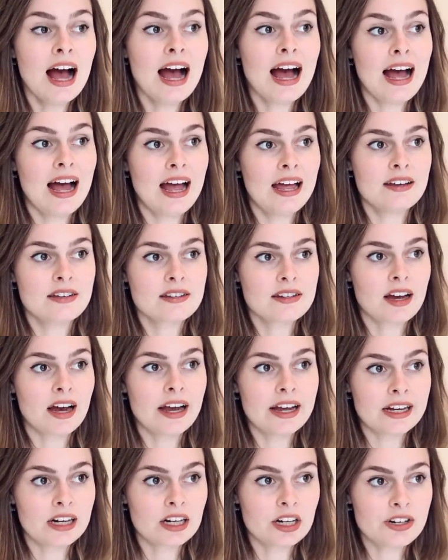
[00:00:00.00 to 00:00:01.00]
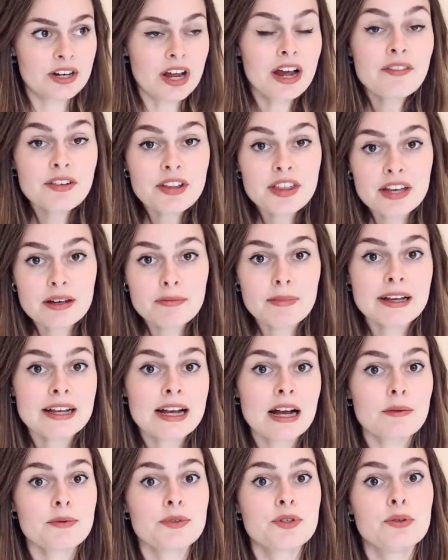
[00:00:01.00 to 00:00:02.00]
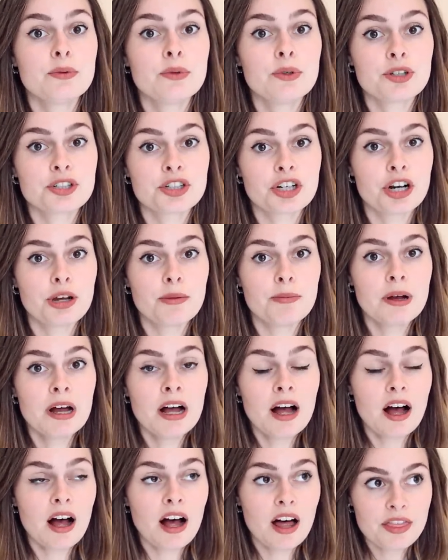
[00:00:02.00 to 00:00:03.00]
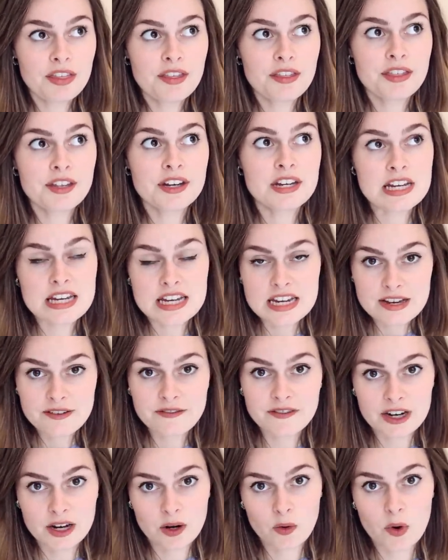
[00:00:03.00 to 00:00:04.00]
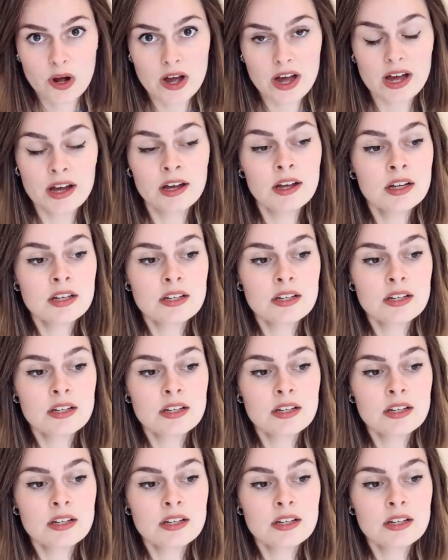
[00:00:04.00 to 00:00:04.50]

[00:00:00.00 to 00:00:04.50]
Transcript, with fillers: And I include everything in my capsule wardrobe other than evening wear.